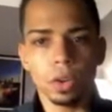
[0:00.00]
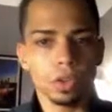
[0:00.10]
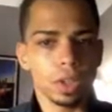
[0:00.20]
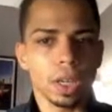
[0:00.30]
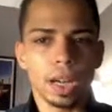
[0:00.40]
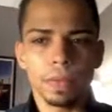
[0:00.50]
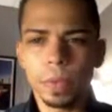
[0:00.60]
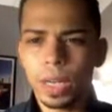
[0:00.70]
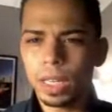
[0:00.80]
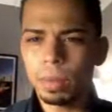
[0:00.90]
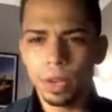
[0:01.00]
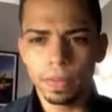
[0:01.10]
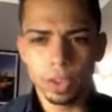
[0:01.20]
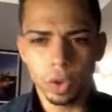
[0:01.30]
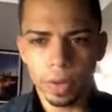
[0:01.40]
starting off, you want to keep your
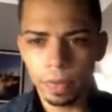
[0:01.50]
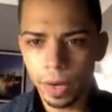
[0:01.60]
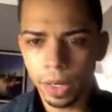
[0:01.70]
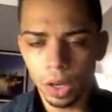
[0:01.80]
inventory very